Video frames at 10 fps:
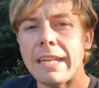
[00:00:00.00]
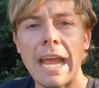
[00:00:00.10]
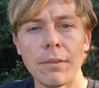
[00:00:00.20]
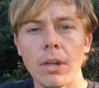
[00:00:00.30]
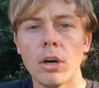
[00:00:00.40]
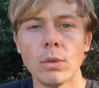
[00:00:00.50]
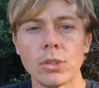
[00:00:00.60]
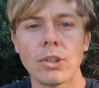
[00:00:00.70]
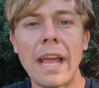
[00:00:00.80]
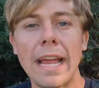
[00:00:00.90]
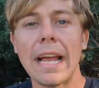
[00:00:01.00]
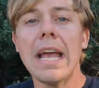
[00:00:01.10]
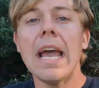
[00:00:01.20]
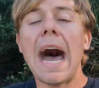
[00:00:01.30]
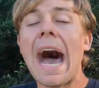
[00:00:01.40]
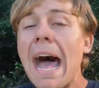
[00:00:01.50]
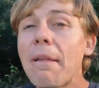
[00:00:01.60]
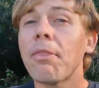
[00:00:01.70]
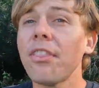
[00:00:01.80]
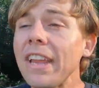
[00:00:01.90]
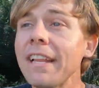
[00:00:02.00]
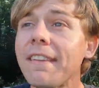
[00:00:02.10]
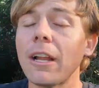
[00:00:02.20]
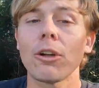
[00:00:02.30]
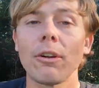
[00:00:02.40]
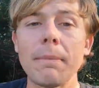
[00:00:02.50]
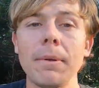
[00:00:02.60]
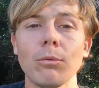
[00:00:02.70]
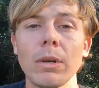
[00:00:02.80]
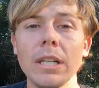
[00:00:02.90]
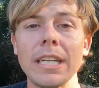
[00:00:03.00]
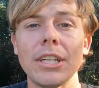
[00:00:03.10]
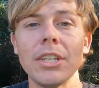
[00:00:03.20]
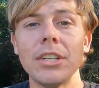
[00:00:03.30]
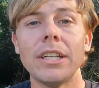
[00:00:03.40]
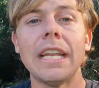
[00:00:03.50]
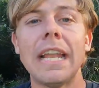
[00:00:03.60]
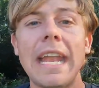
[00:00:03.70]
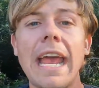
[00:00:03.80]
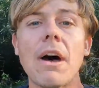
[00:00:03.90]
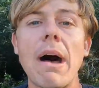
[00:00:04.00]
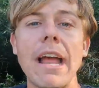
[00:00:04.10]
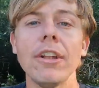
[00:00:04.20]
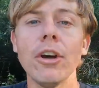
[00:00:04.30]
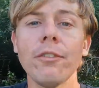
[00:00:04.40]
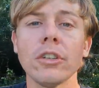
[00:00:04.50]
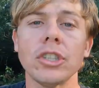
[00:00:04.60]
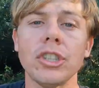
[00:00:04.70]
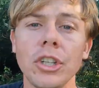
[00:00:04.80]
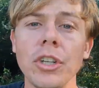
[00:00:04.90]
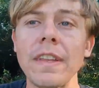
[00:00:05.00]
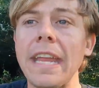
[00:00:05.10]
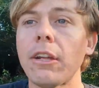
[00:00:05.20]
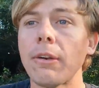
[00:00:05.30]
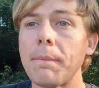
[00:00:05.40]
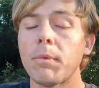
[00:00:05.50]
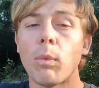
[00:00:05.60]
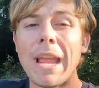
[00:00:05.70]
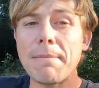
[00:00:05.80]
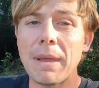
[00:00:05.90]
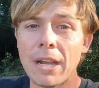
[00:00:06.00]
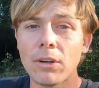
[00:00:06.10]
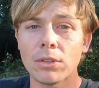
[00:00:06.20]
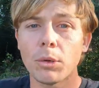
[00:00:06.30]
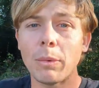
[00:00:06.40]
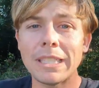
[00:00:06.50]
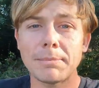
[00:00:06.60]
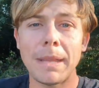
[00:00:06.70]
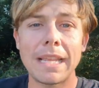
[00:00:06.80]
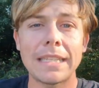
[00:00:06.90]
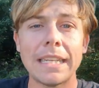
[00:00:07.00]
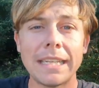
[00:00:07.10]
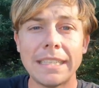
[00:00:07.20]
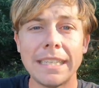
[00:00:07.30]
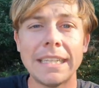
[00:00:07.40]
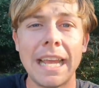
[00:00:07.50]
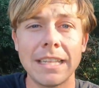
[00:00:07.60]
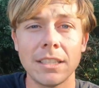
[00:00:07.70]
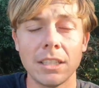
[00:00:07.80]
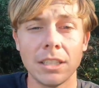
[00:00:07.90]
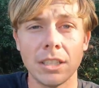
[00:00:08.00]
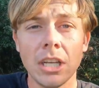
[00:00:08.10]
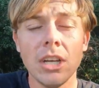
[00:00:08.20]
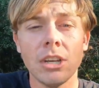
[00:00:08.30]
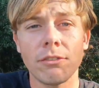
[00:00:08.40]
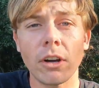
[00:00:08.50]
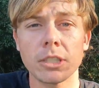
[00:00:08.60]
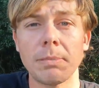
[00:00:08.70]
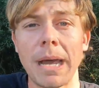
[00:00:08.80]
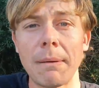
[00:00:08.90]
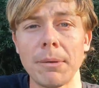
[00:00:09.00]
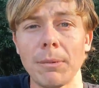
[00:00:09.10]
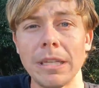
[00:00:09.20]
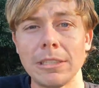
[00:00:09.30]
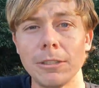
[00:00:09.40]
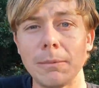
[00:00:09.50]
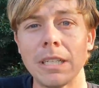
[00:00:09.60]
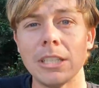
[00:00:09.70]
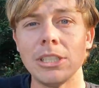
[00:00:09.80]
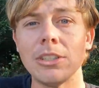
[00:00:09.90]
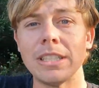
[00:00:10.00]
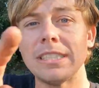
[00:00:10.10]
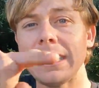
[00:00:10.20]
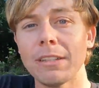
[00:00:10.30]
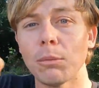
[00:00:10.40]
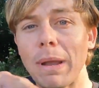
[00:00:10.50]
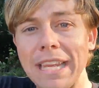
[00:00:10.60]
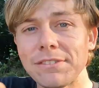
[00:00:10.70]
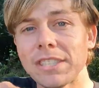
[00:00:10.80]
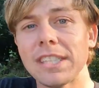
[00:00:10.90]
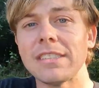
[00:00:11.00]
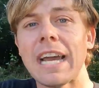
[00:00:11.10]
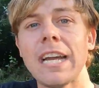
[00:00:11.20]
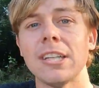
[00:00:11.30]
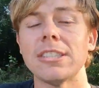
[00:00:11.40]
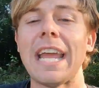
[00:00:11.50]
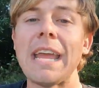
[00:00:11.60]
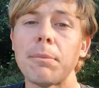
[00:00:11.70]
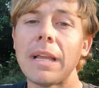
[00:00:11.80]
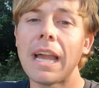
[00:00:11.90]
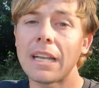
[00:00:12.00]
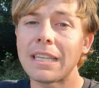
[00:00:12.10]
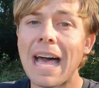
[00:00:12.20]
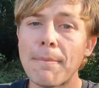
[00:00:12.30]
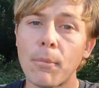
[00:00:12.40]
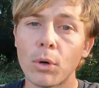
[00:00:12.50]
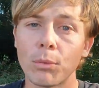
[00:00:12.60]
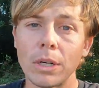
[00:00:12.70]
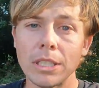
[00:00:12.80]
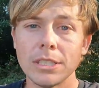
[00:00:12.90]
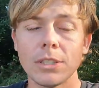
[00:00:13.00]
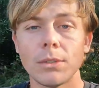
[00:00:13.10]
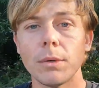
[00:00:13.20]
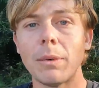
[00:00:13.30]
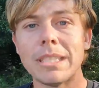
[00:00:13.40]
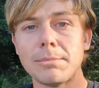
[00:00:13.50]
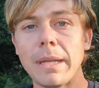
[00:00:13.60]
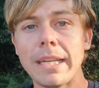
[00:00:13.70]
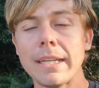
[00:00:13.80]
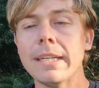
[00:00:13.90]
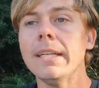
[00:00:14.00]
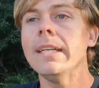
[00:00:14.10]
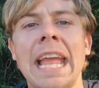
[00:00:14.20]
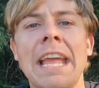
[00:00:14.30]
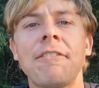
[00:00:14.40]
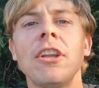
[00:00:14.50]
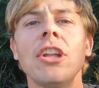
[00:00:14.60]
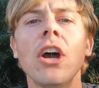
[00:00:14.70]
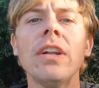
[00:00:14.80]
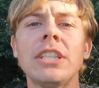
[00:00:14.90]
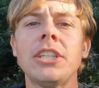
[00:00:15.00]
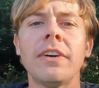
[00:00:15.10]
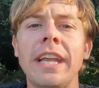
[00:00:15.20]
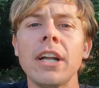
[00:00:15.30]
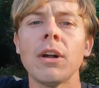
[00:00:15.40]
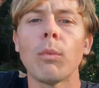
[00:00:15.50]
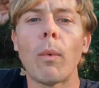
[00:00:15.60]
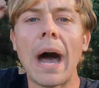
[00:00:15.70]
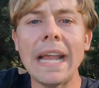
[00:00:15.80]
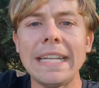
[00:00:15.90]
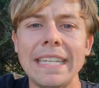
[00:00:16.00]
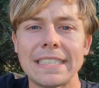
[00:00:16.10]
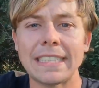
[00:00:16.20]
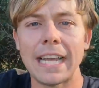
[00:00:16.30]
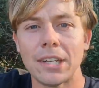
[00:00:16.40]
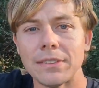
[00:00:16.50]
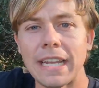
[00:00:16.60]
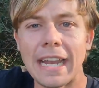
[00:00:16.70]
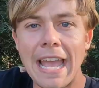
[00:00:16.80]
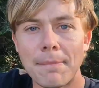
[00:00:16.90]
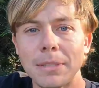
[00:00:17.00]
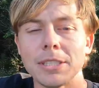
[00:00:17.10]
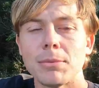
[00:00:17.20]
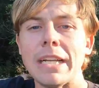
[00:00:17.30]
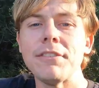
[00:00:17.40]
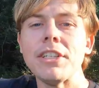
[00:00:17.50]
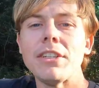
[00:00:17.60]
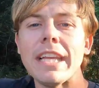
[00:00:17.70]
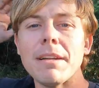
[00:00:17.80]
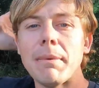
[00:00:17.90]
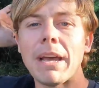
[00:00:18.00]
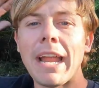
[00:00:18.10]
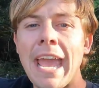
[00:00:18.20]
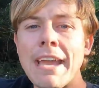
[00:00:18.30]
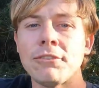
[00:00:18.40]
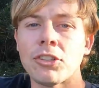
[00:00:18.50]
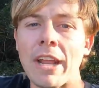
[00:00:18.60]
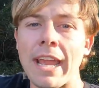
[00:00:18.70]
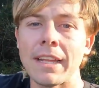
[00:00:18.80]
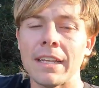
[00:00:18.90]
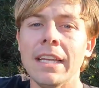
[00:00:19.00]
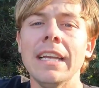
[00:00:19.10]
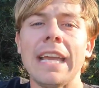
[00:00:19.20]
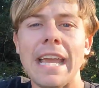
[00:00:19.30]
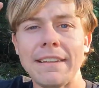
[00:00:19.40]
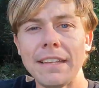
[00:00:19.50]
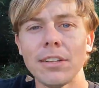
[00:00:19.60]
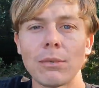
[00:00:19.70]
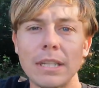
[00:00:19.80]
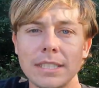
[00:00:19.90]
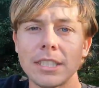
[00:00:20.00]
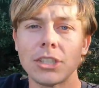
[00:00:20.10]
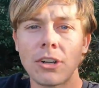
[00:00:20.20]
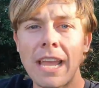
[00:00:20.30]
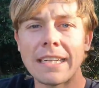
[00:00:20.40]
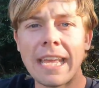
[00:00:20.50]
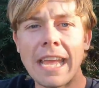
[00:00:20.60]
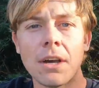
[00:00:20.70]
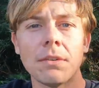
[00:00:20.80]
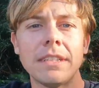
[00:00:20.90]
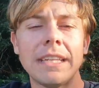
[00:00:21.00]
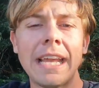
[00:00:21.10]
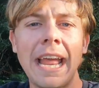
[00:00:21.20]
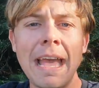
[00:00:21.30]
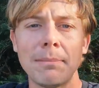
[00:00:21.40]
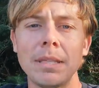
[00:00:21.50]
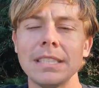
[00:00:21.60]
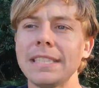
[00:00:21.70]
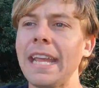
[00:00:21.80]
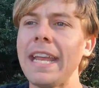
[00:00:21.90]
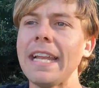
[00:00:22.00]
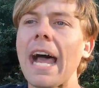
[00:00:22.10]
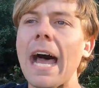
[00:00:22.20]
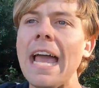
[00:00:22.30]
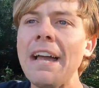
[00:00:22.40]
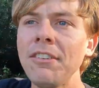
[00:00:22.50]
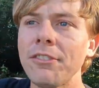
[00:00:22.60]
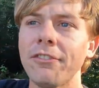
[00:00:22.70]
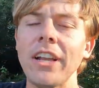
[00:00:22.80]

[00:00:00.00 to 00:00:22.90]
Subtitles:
down the whole track. I think they're gripping really good. Now, I know for sure they gripped way better on the West Bank than they did at the first spot we went to, because you could see the waves in the tires, and we got a lot more runs on the West Bank. If you notice, you'll hear a winding sound that happens whenever you get about half track and then the rest of the track down. That happens, and I haven't